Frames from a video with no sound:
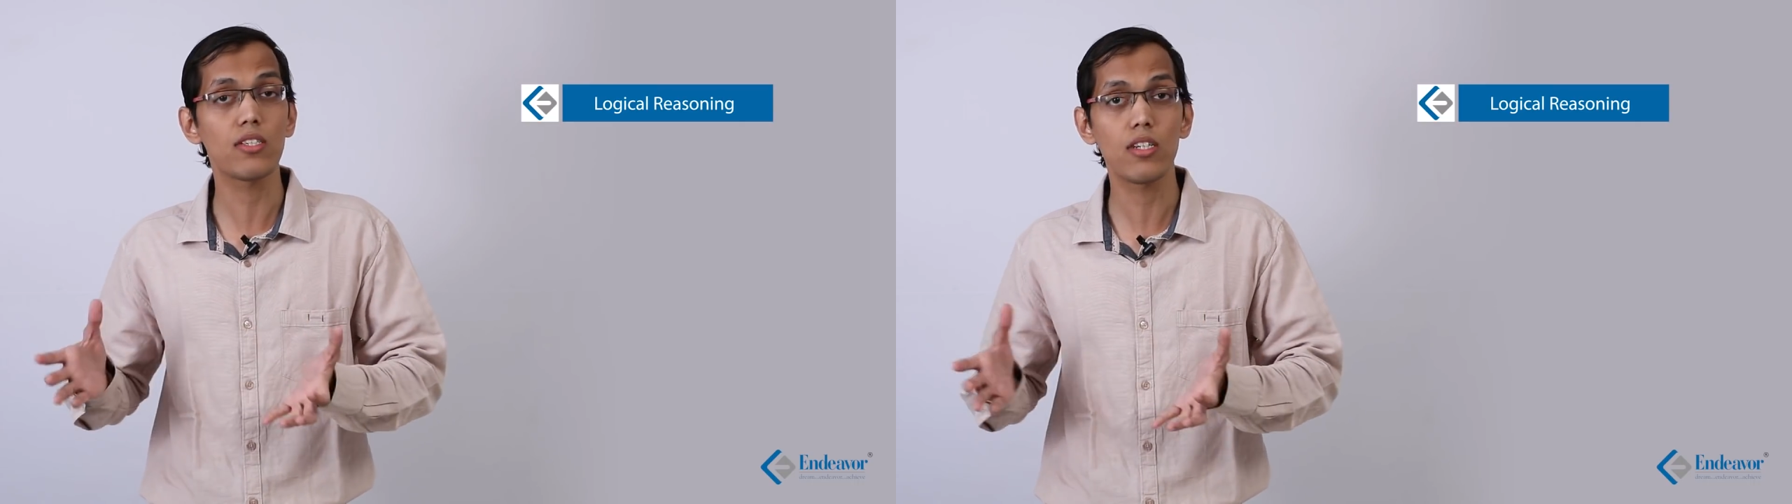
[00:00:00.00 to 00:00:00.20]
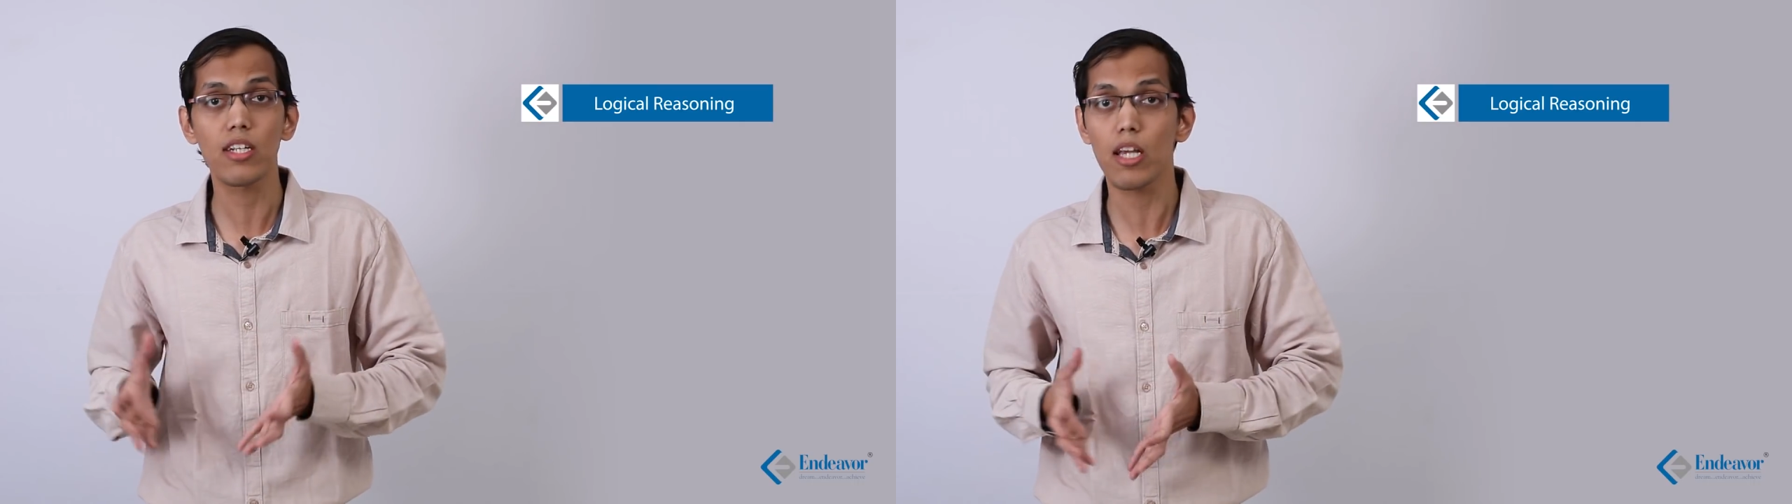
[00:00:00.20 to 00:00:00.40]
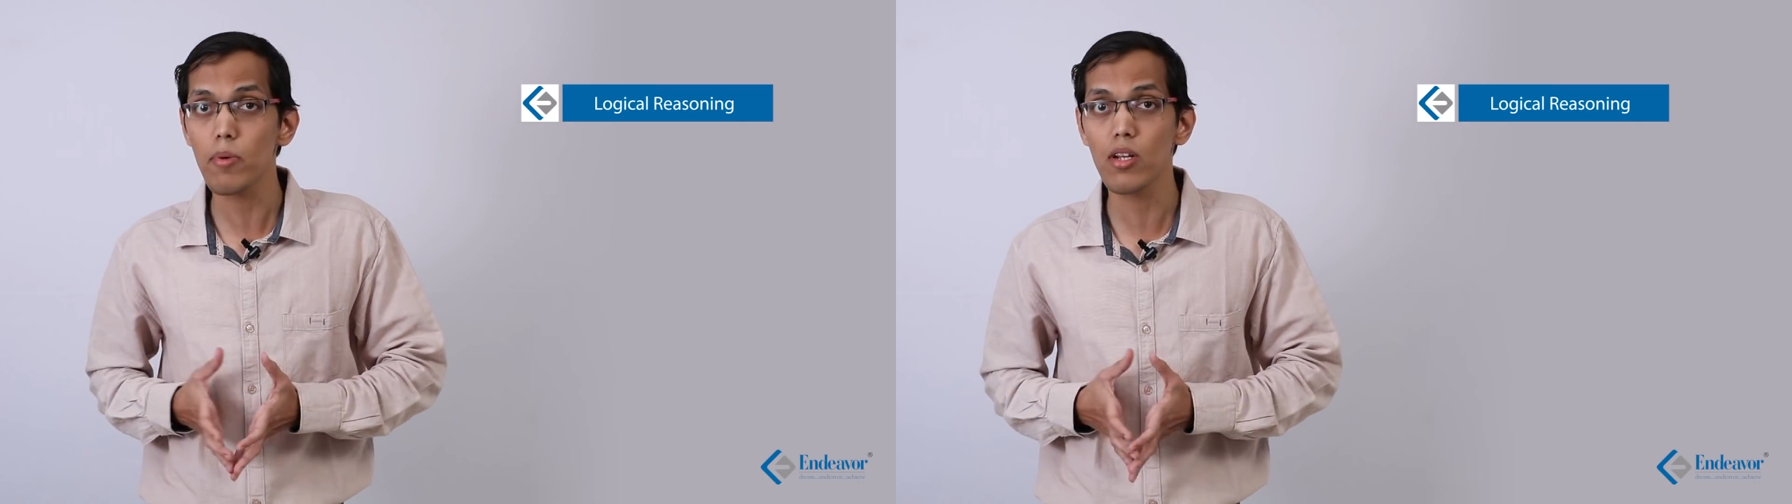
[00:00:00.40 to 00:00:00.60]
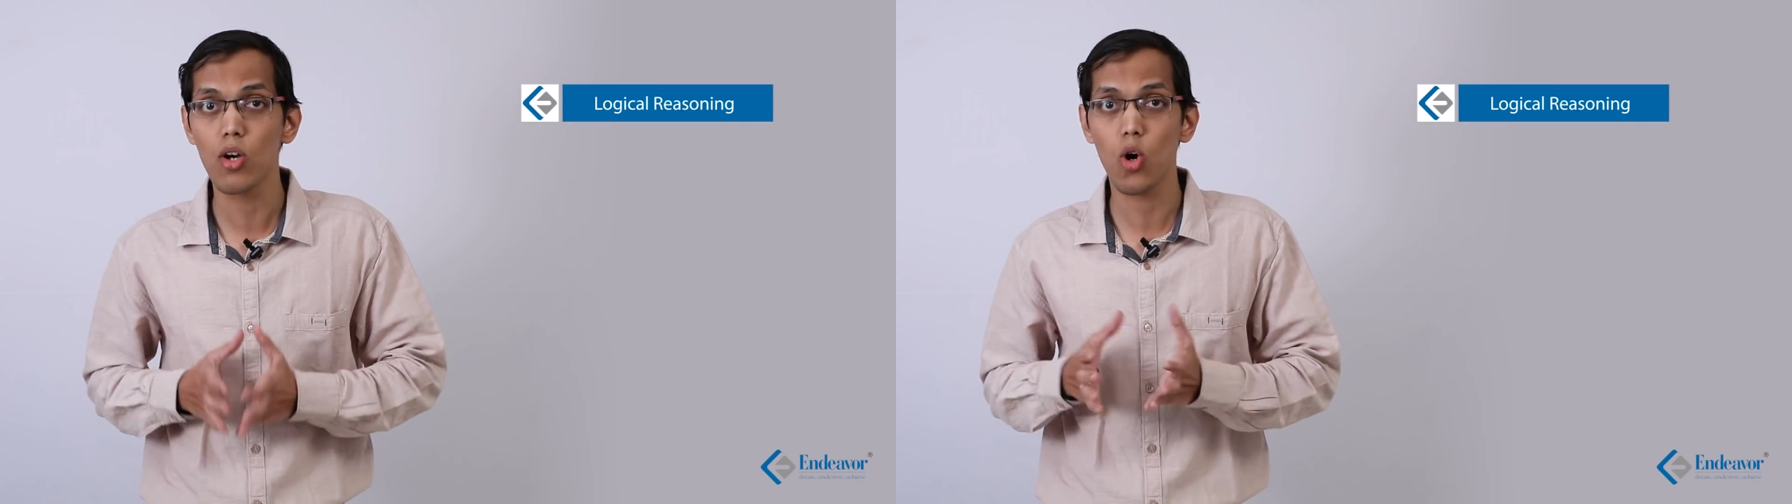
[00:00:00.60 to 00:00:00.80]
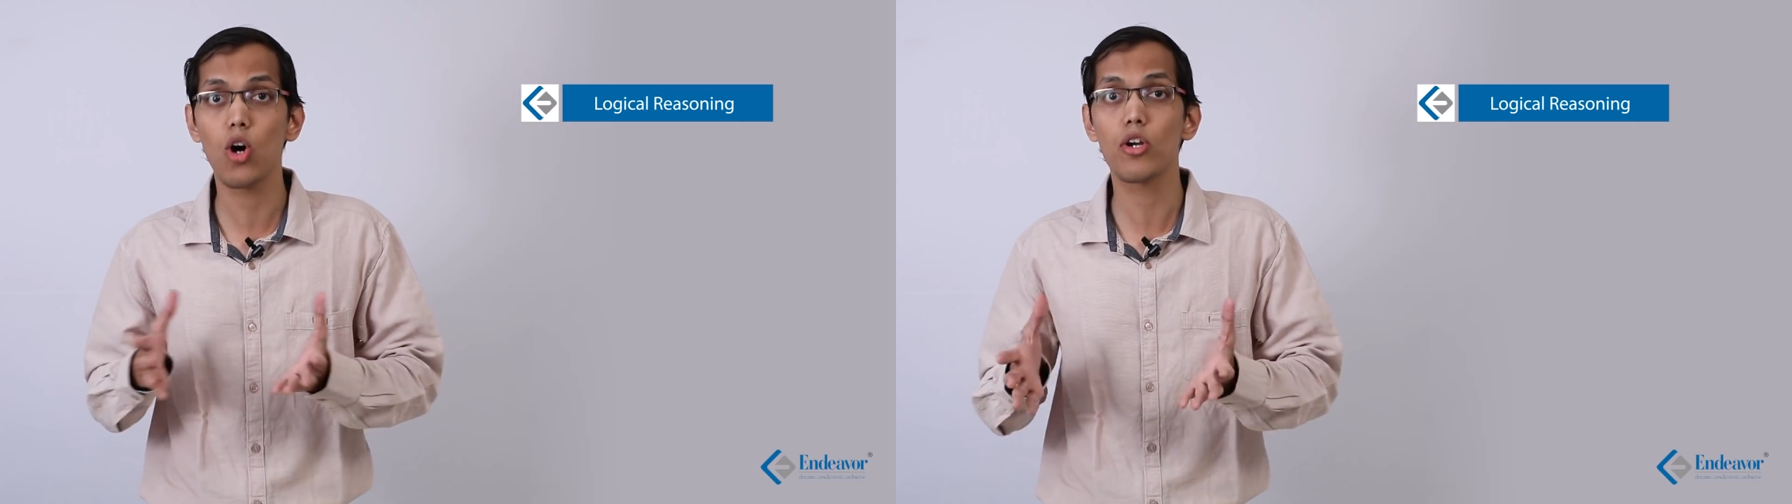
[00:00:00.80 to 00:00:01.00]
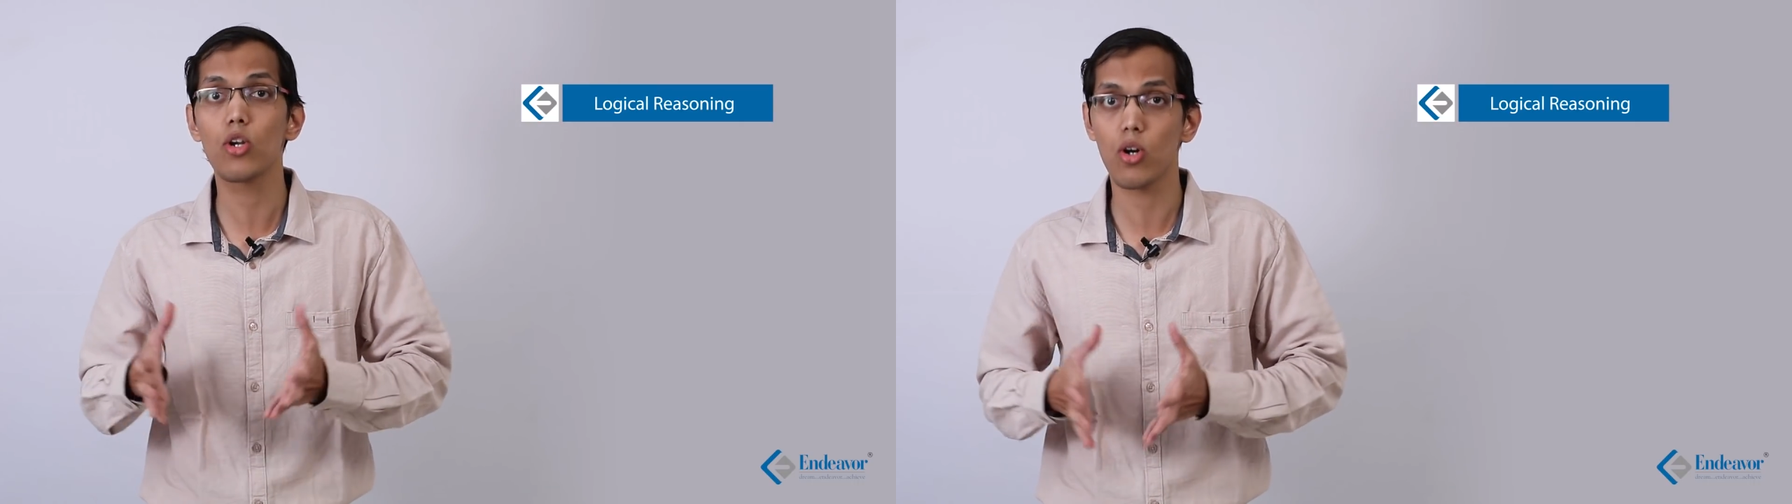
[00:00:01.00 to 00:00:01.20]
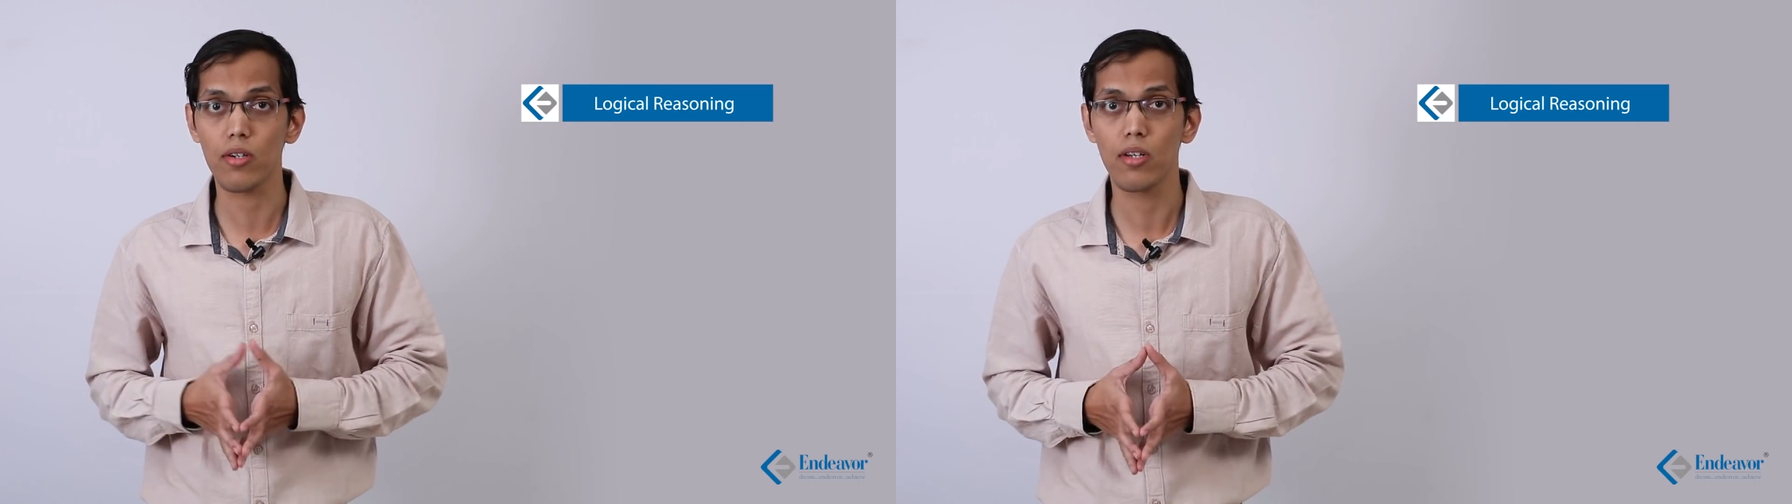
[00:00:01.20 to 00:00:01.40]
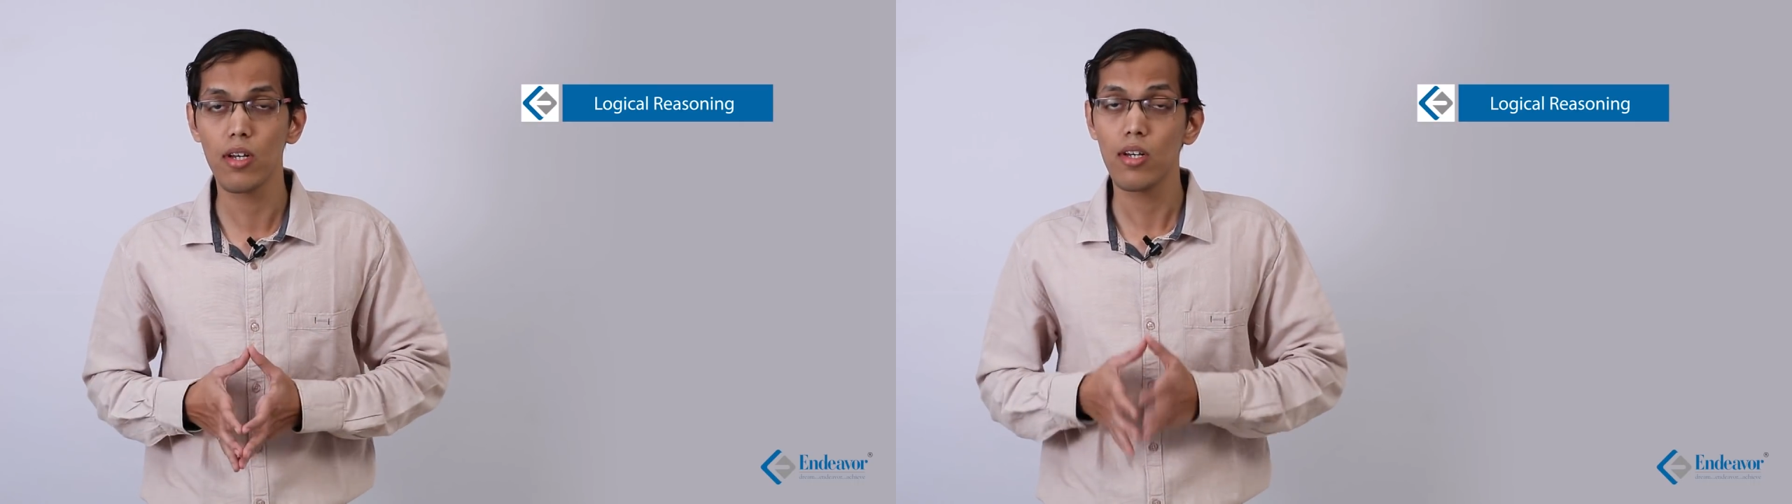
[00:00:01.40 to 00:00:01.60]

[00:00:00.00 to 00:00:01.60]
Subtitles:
the table or not.